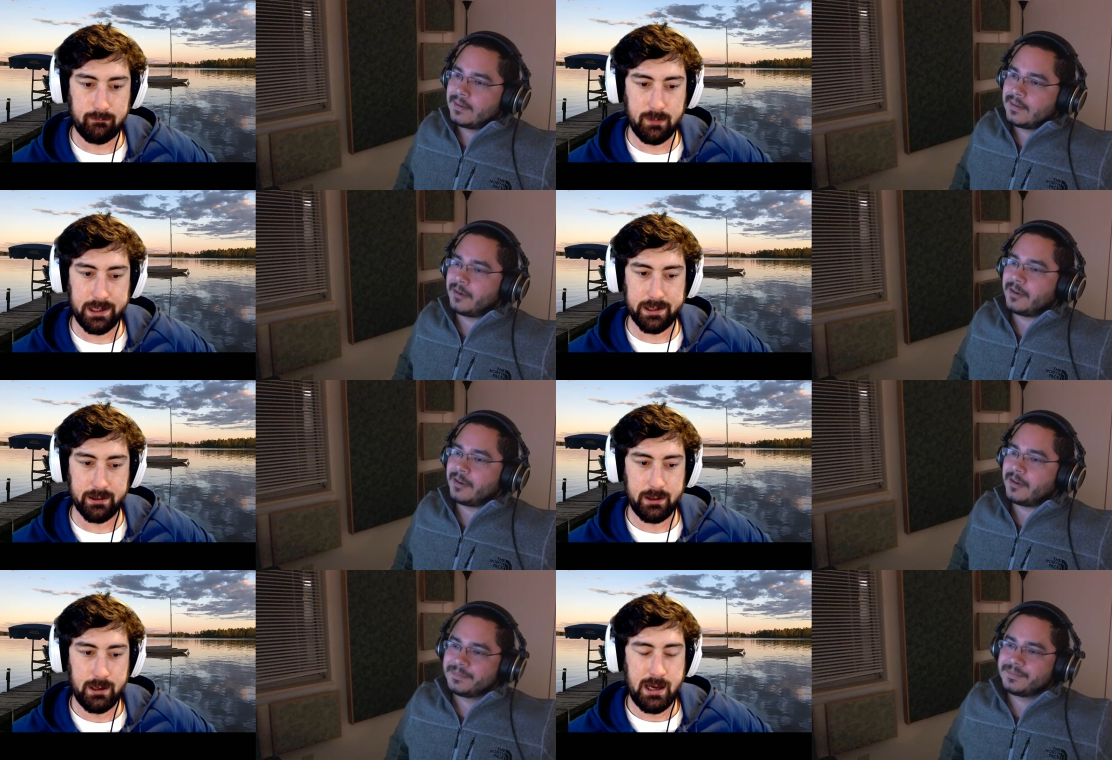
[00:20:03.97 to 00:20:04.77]
Speaker 1: yeah.
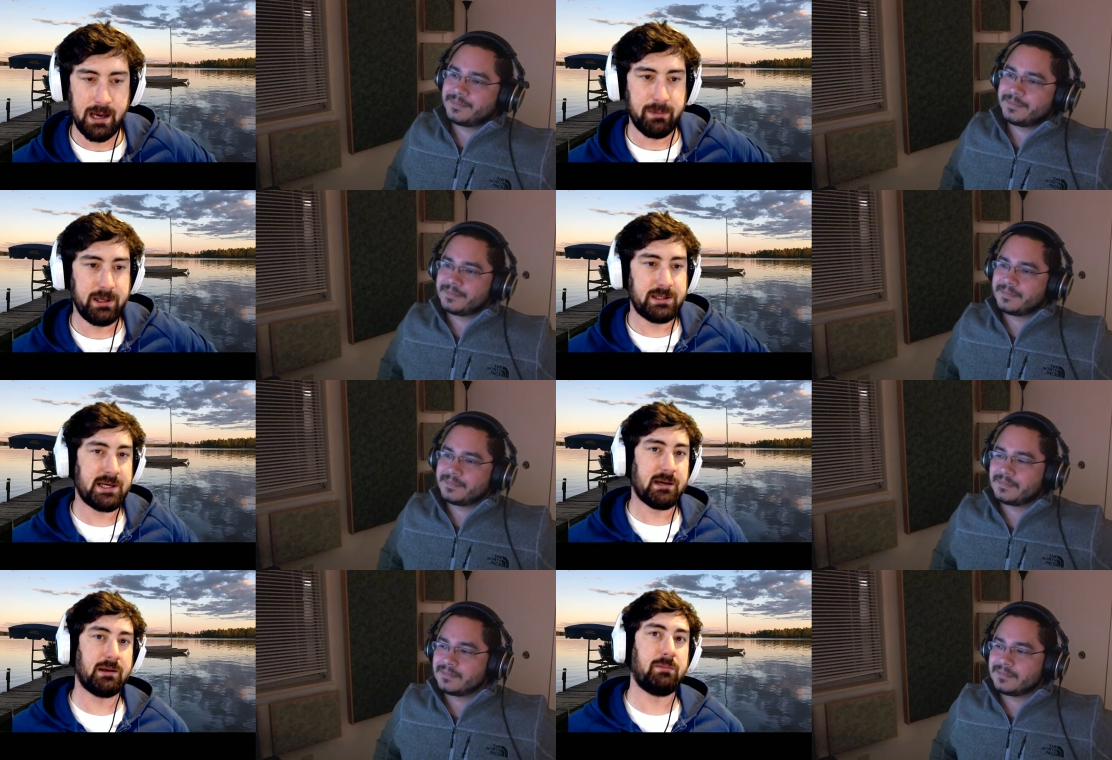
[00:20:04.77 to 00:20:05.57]
I mean, you
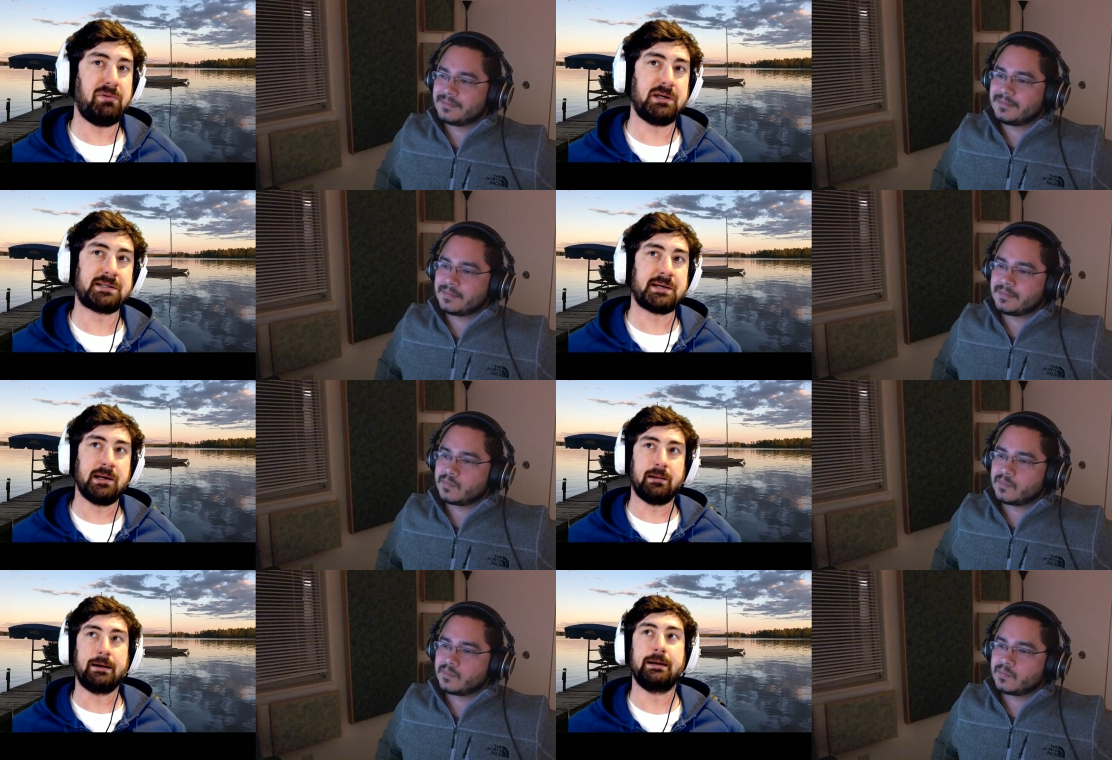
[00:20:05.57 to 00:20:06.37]
take like a big
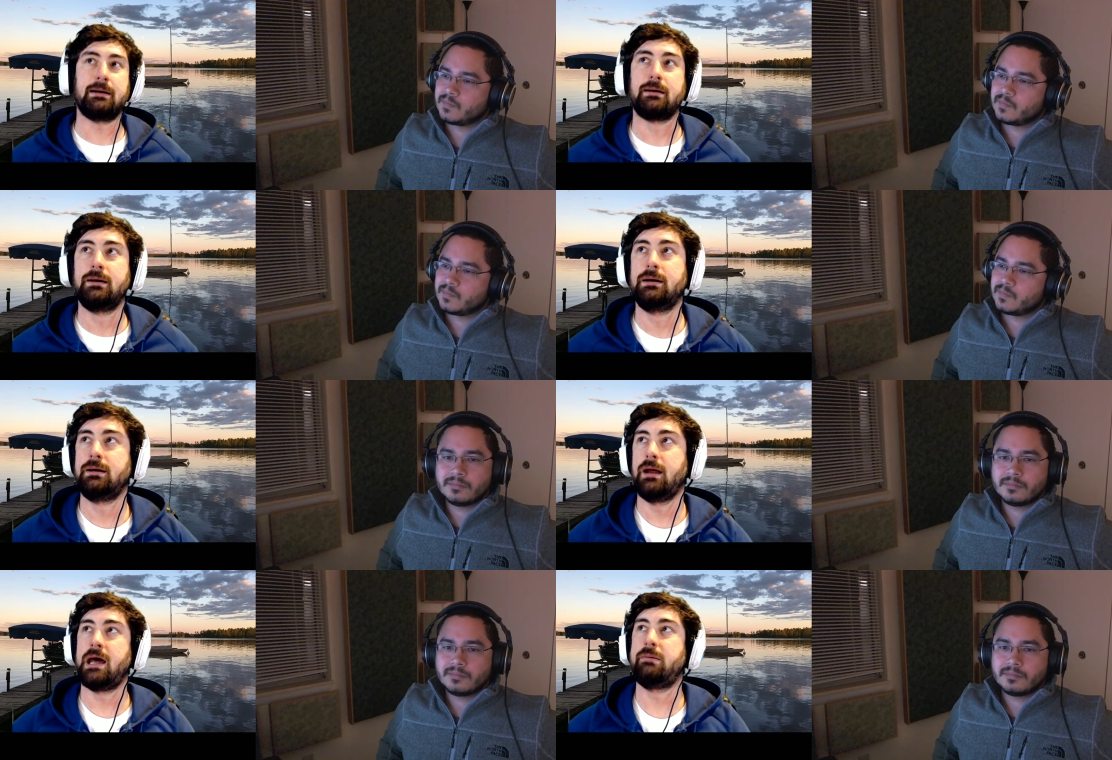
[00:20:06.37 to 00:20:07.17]
site like
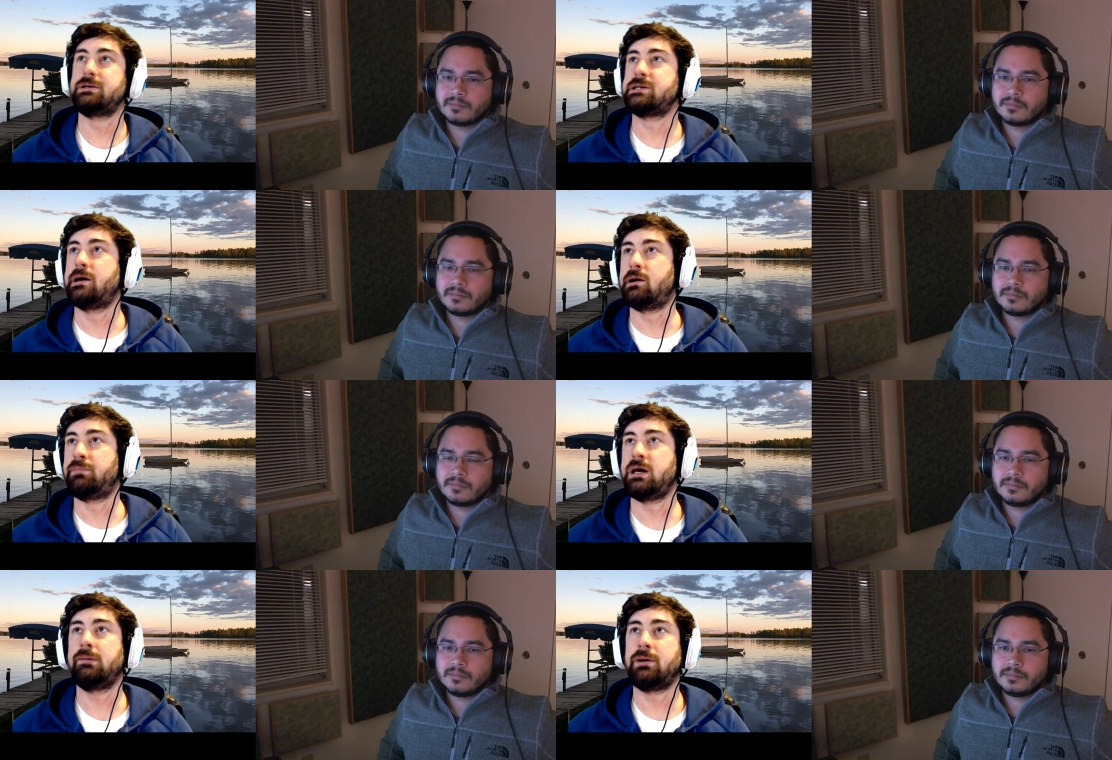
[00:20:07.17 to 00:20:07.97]
Amazon or
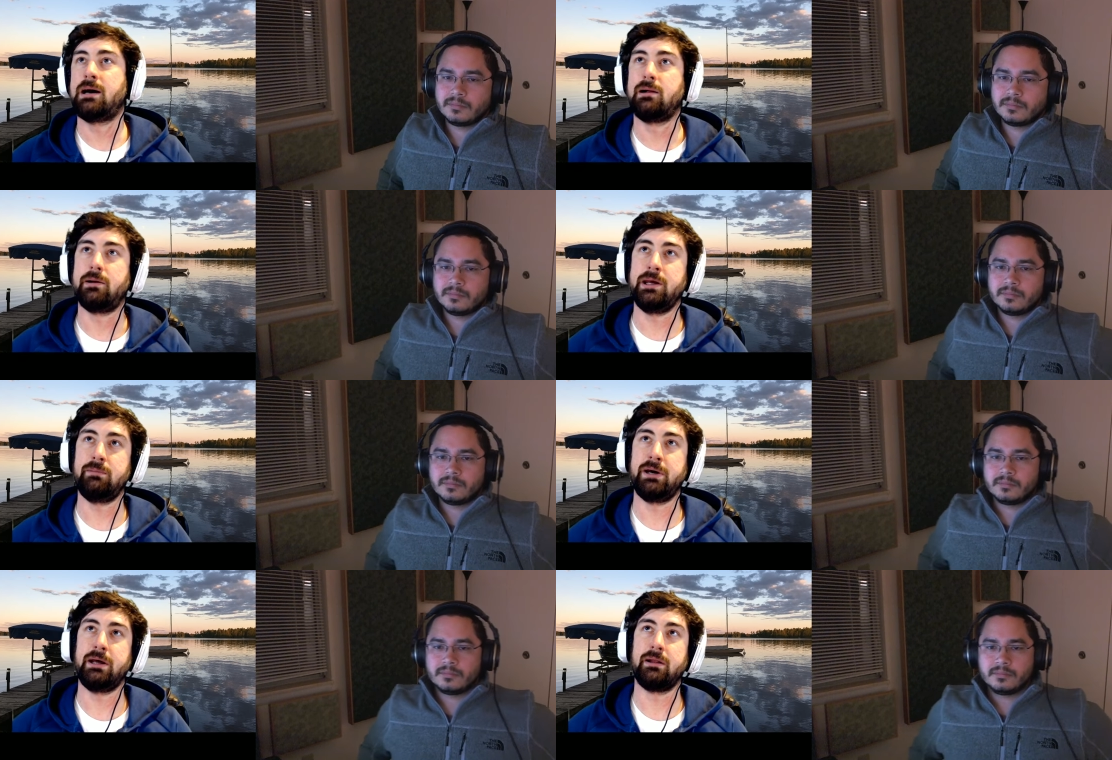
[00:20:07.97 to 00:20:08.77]
PayPal or
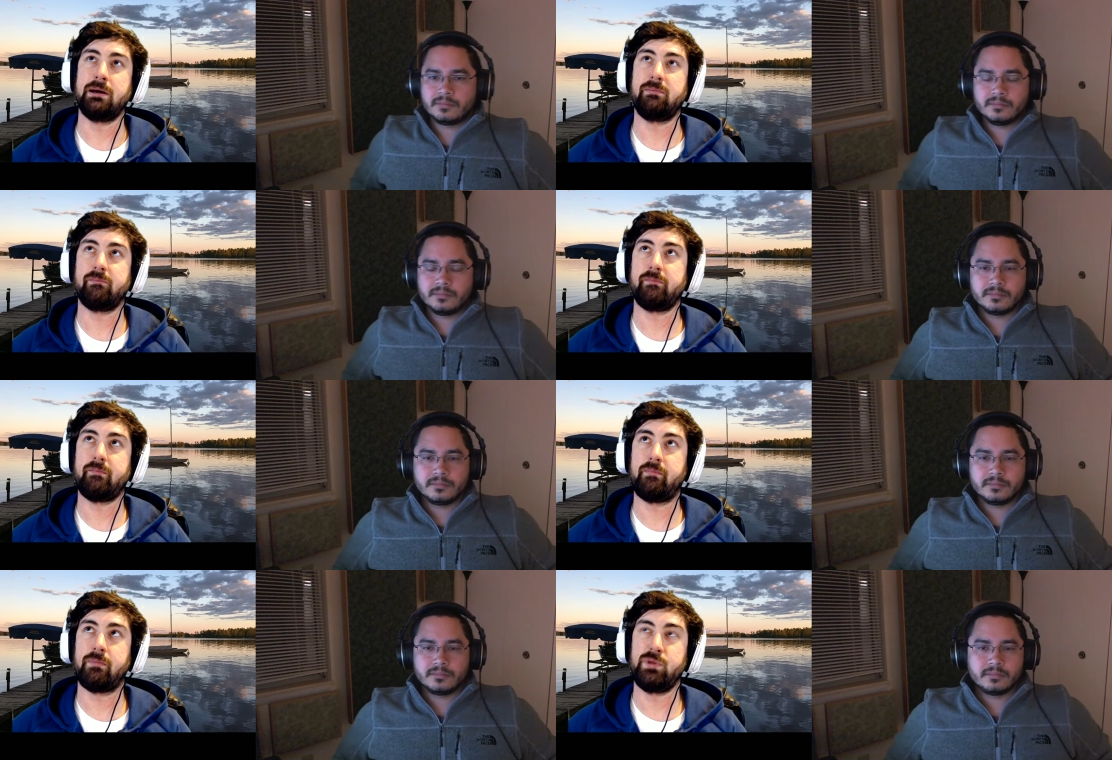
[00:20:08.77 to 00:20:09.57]
eBay, like
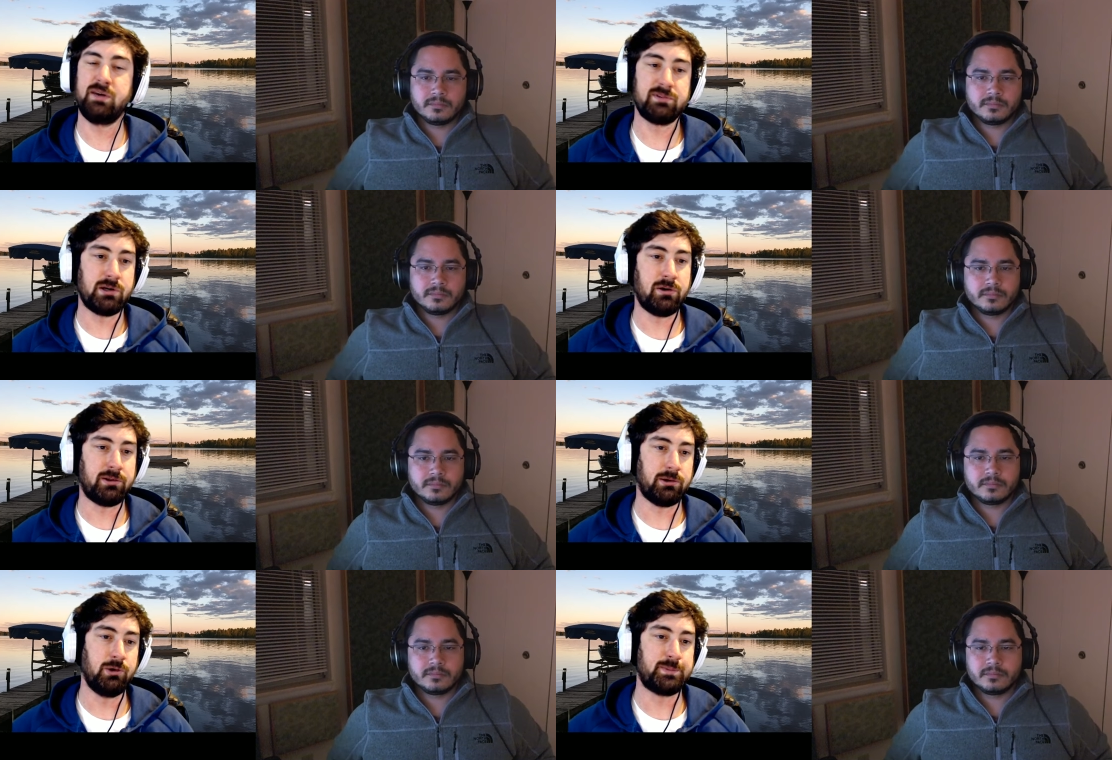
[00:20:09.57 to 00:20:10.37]
you have to go
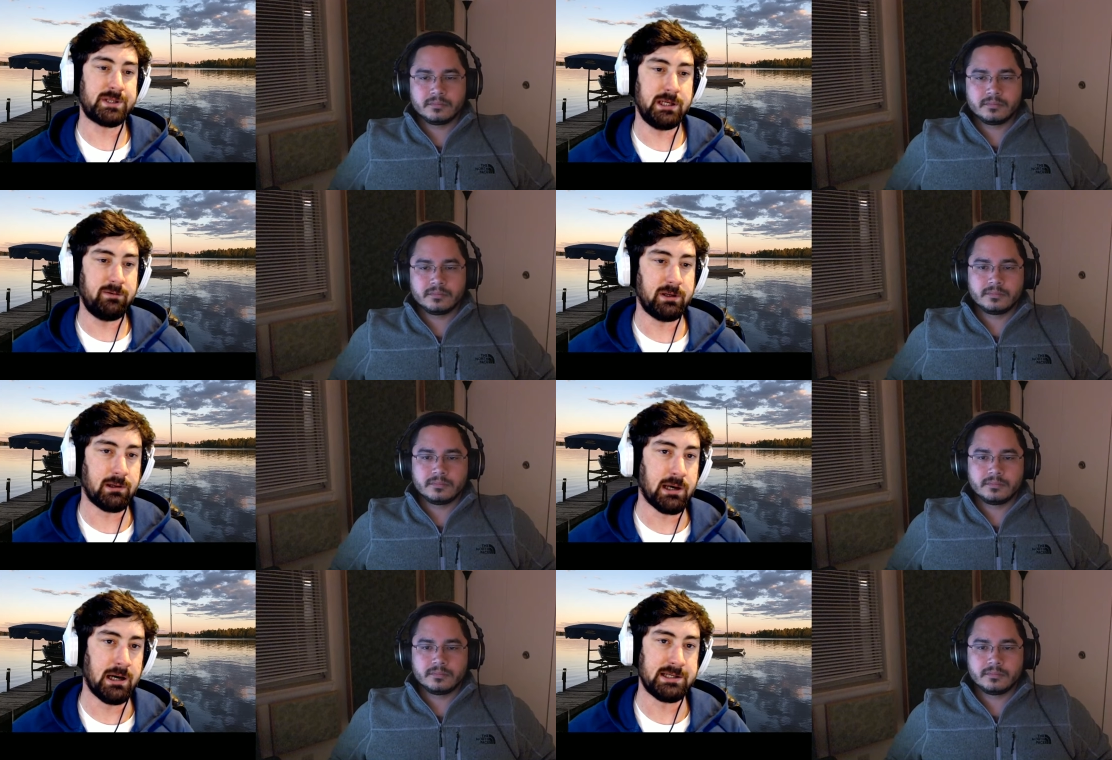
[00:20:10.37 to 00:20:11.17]
through hoops to even
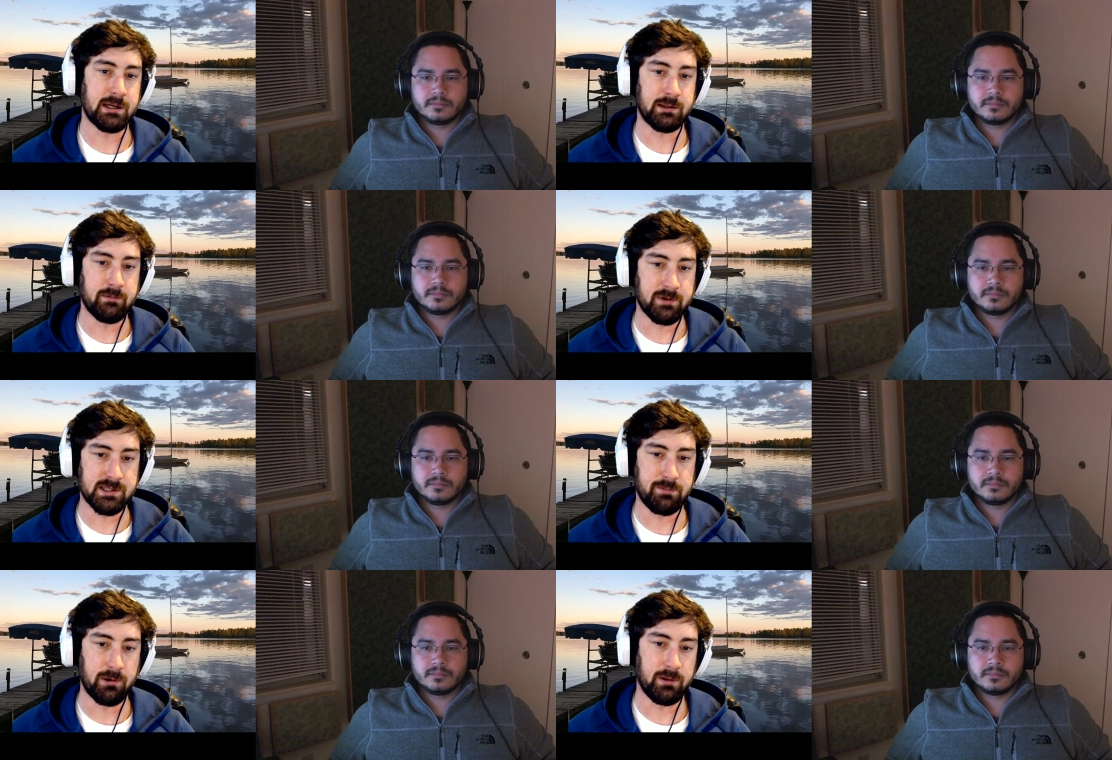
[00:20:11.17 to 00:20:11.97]
contact them for support.